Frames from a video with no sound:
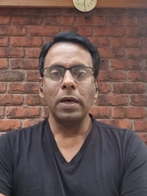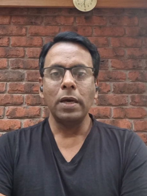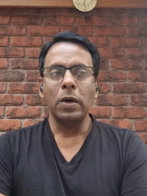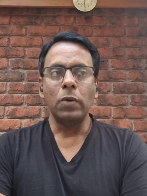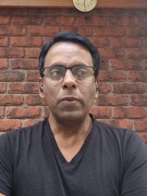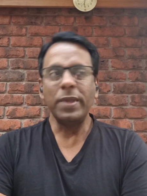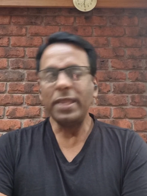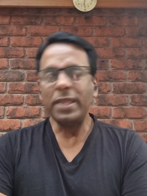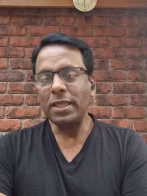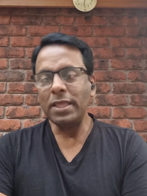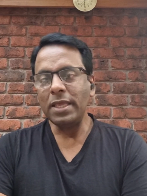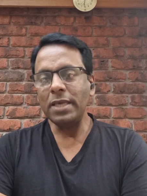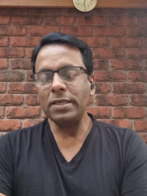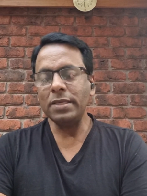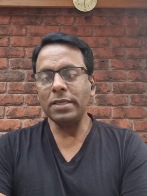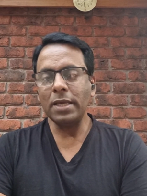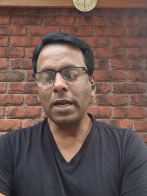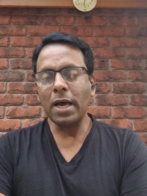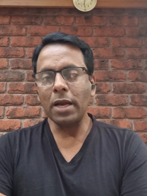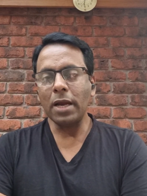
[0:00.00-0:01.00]
Within these,
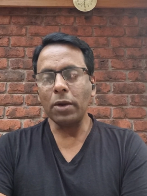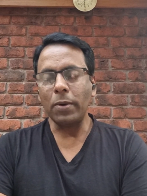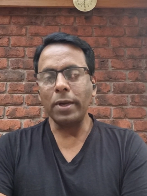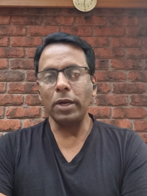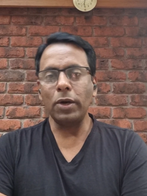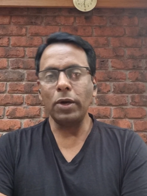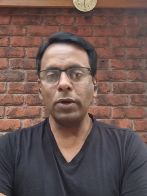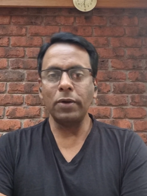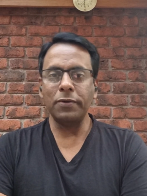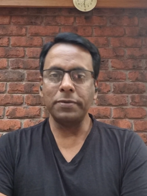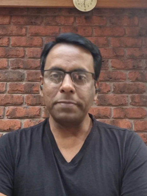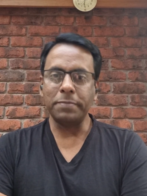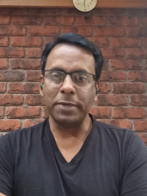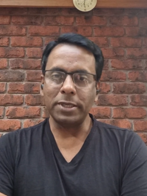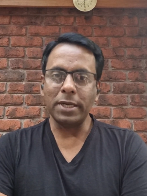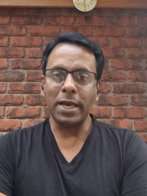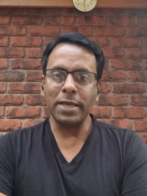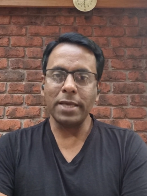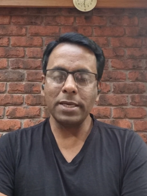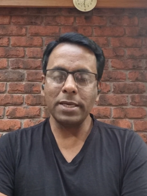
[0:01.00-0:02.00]
there are quite a lot of
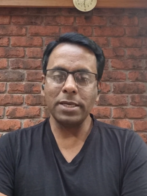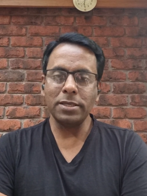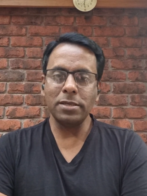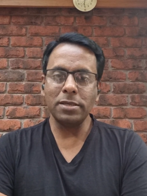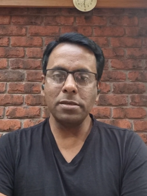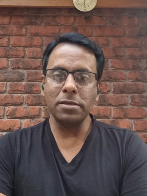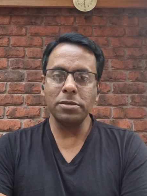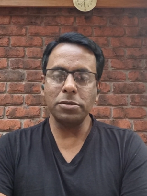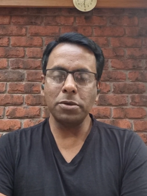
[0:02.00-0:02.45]
specializations.